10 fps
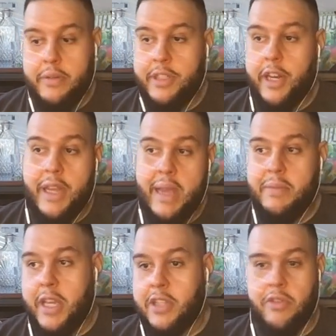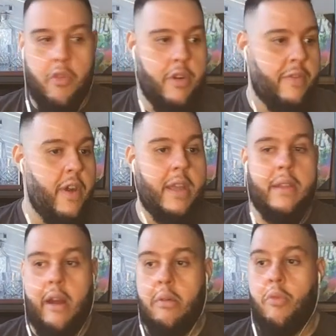He's not a game changer according to fucking
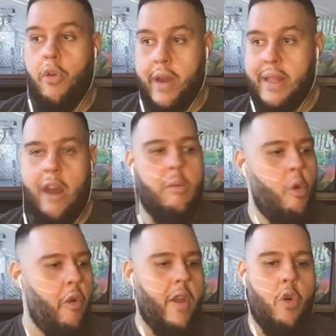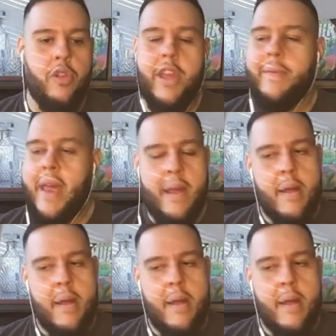Daryl Morey. Daryl Morey only.